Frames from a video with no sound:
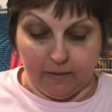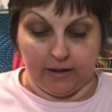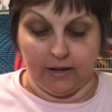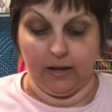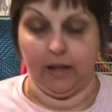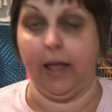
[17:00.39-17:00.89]

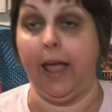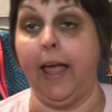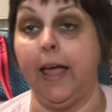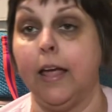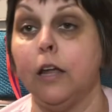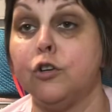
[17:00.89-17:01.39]
making
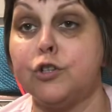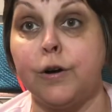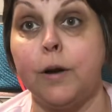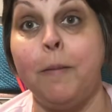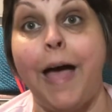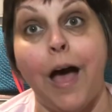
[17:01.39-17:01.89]
a
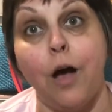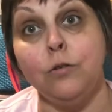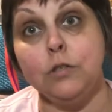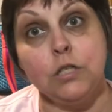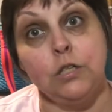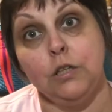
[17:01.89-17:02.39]
trip
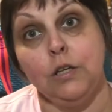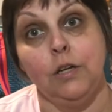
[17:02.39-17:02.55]
out